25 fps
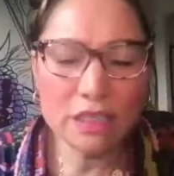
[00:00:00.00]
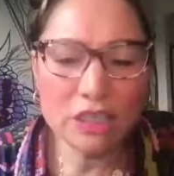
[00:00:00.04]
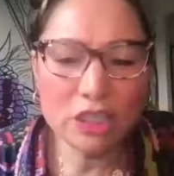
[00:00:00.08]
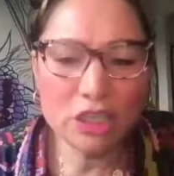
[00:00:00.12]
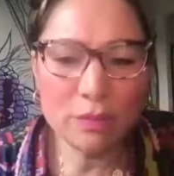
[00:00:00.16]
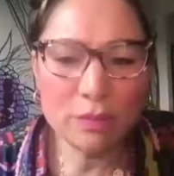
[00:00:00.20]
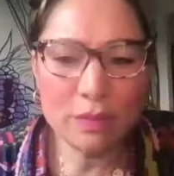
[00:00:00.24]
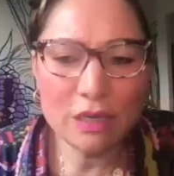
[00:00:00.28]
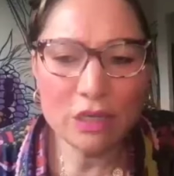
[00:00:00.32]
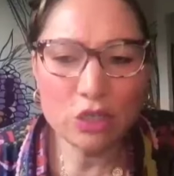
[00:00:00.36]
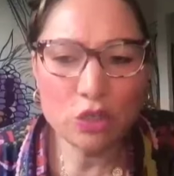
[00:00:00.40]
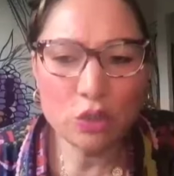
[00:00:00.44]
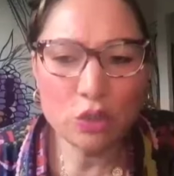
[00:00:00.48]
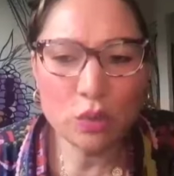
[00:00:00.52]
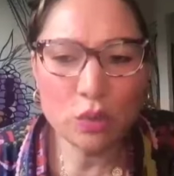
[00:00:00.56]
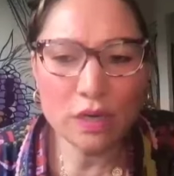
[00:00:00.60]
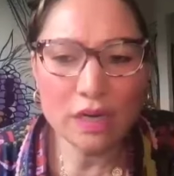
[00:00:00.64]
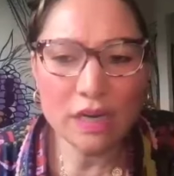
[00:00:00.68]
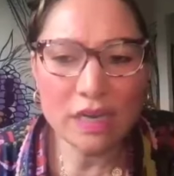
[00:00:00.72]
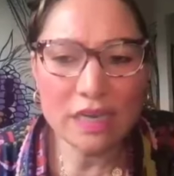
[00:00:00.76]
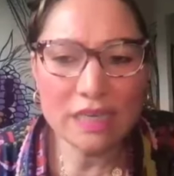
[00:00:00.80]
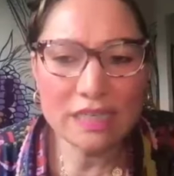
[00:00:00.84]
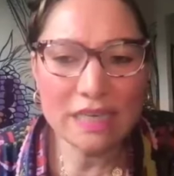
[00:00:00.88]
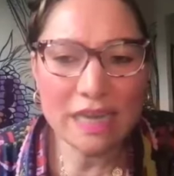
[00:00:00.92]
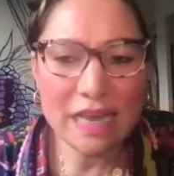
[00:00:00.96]
the so,
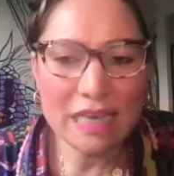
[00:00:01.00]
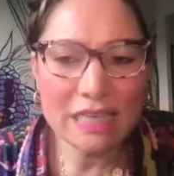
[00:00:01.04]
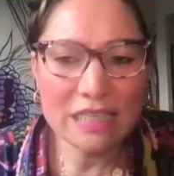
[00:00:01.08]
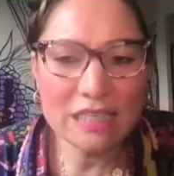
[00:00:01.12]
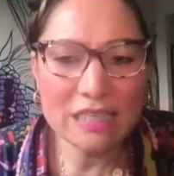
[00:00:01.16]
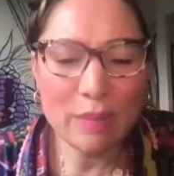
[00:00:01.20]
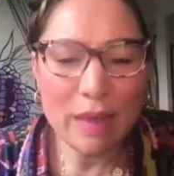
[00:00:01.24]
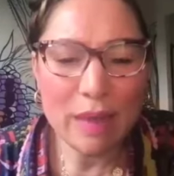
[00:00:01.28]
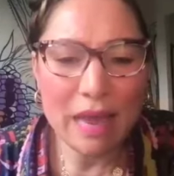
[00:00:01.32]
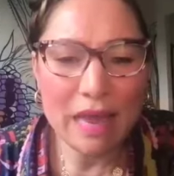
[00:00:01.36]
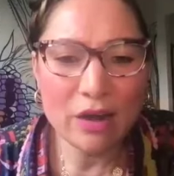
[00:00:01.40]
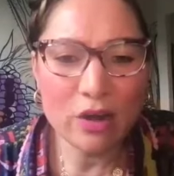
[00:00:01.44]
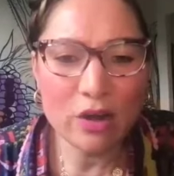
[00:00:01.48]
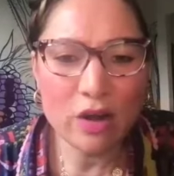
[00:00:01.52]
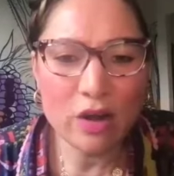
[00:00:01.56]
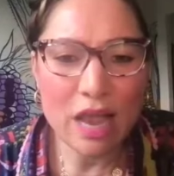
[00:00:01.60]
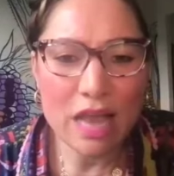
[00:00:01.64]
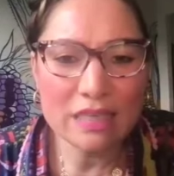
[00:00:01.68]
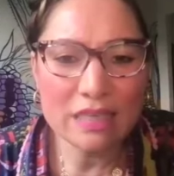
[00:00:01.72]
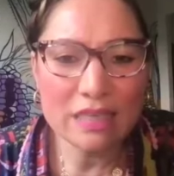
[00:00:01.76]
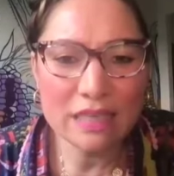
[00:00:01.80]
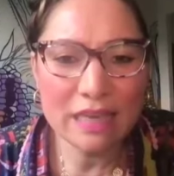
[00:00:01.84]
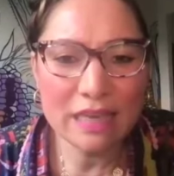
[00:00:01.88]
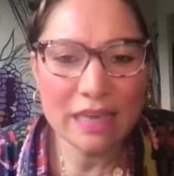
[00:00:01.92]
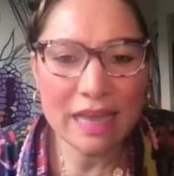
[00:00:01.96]
chimichurri taste better
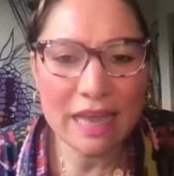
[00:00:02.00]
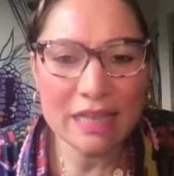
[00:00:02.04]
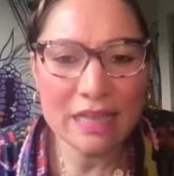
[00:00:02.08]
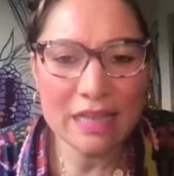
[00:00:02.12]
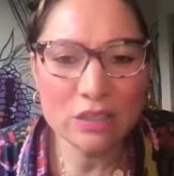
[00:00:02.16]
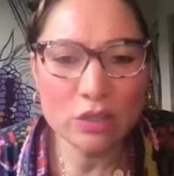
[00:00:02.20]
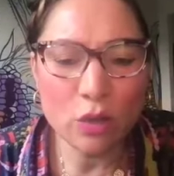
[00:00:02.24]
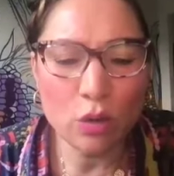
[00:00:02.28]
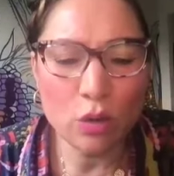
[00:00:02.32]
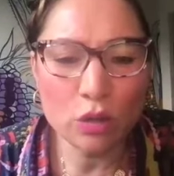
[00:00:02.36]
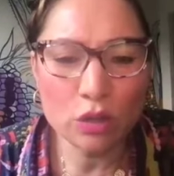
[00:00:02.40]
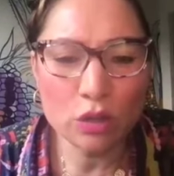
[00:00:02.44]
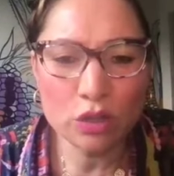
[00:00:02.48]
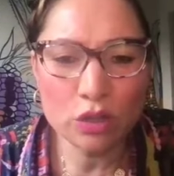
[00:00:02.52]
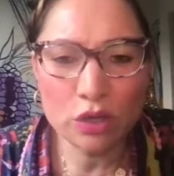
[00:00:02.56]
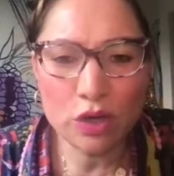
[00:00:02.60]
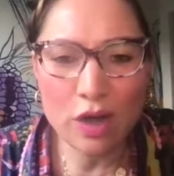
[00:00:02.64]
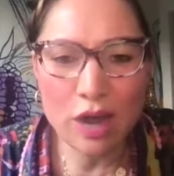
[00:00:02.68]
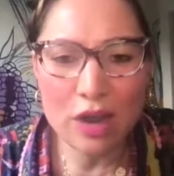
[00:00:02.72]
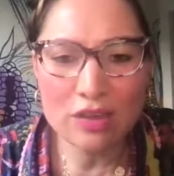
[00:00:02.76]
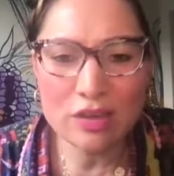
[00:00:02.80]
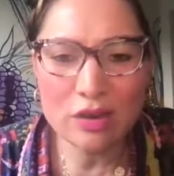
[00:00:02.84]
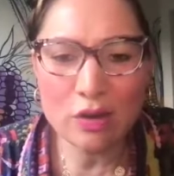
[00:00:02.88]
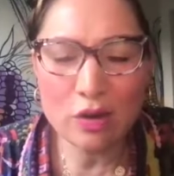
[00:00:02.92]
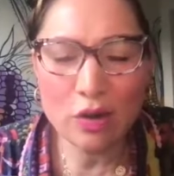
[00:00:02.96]
as it gets older
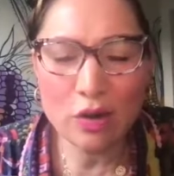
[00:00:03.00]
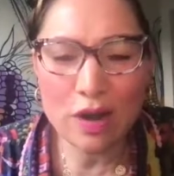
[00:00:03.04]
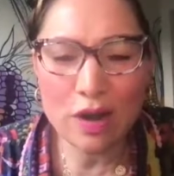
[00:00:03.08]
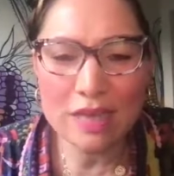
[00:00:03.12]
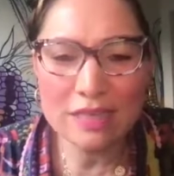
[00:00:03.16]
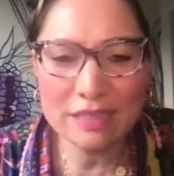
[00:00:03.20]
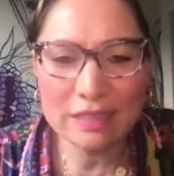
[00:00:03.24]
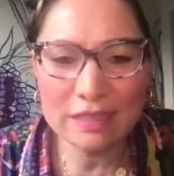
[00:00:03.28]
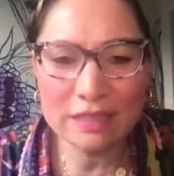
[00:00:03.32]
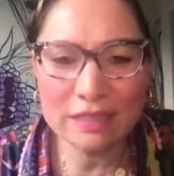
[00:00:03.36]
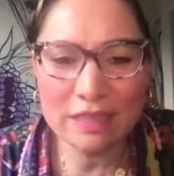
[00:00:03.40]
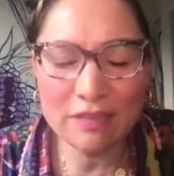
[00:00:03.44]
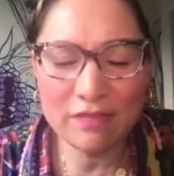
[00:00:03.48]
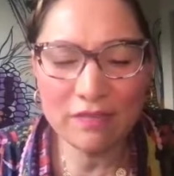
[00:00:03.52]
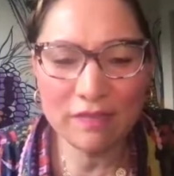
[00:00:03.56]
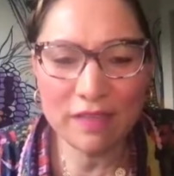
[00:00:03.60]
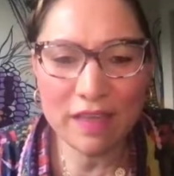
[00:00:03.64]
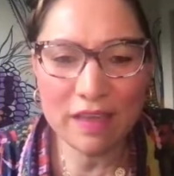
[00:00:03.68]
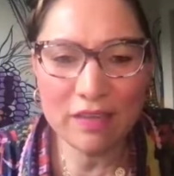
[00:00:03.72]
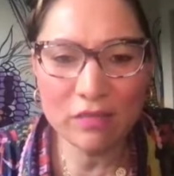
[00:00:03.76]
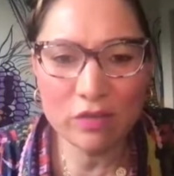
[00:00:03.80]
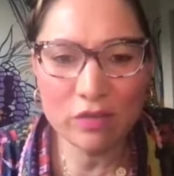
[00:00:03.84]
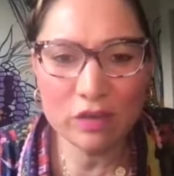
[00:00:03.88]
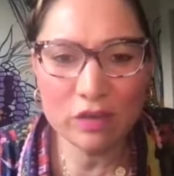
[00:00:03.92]
uh, or as the flavor?